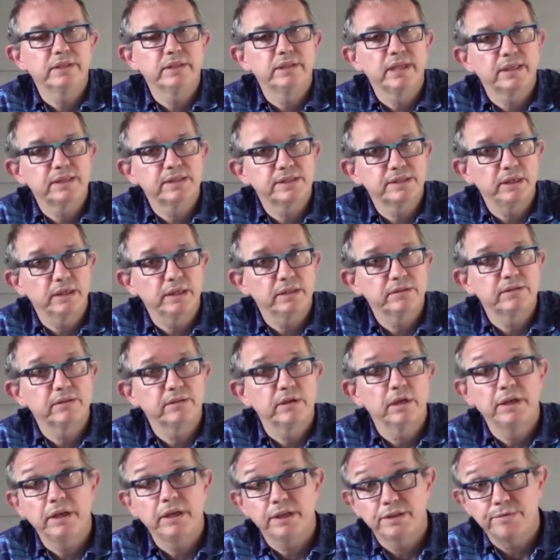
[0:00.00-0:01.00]
that's yet
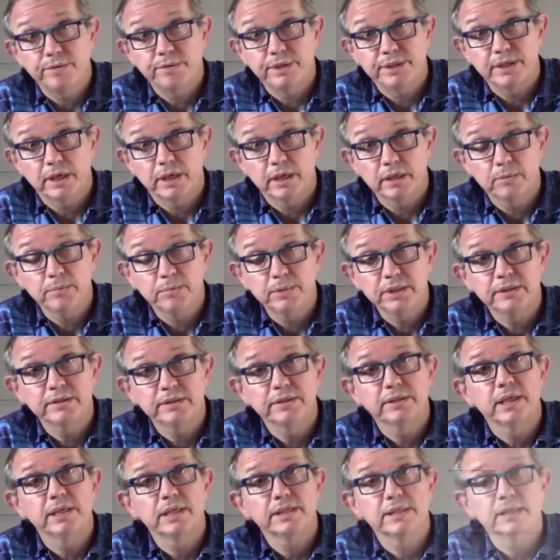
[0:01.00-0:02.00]
another entitlement,
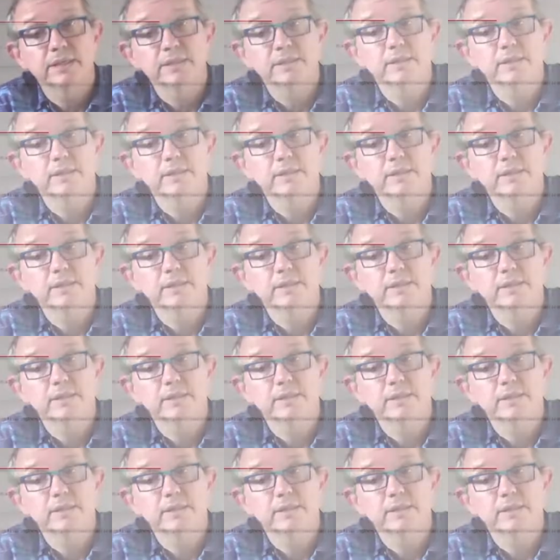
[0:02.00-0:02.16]
as I